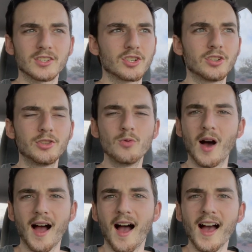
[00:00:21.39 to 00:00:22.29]
should you
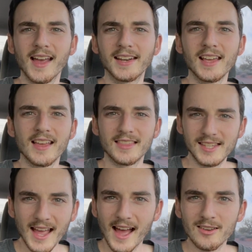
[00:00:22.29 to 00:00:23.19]
hide
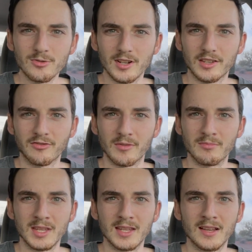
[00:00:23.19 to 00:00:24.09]
the address from
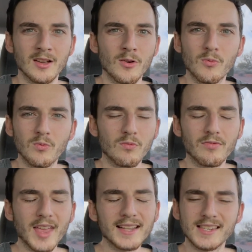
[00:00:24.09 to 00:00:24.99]
me? That's